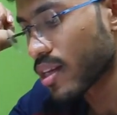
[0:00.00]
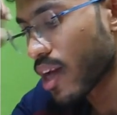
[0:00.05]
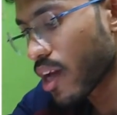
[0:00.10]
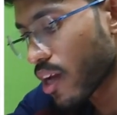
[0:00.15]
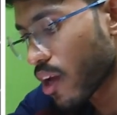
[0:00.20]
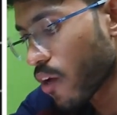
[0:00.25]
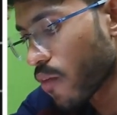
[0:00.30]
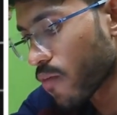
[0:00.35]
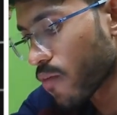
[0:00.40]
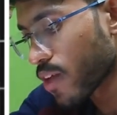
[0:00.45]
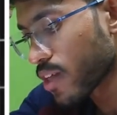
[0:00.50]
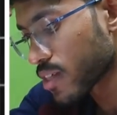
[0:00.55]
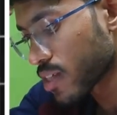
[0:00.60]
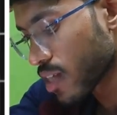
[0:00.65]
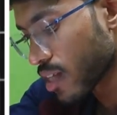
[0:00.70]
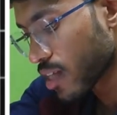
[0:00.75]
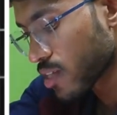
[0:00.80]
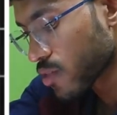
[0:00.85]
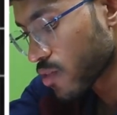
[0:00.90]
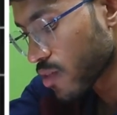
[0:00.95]
and obviously
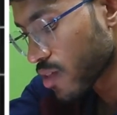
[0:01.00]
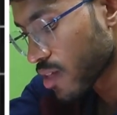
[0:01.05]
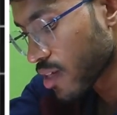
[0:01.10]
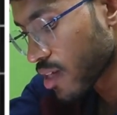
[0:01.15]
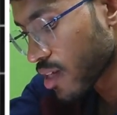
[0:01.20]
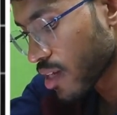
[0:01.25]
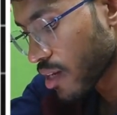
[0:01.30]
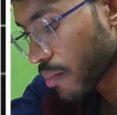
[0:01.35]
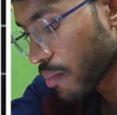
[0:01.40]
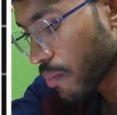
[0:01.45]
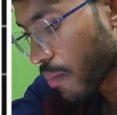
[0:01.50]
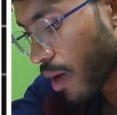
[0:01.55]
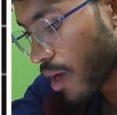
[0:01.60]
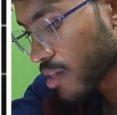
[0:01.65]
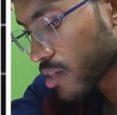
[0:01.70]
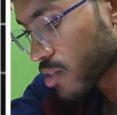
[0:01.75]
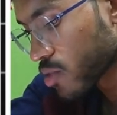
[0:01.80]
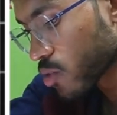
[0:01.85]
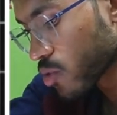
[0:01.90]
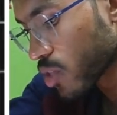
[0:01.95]
this will
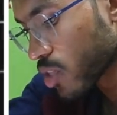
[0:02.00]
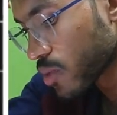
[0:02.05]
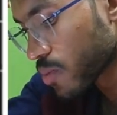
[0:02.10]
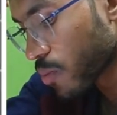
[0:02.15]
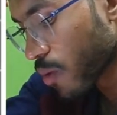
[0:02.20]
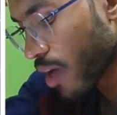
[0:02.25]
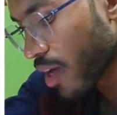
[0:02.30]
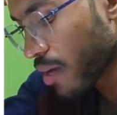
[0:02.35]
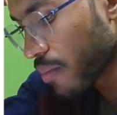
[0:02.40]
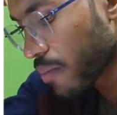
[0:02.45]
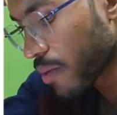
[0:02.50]
pass through this point,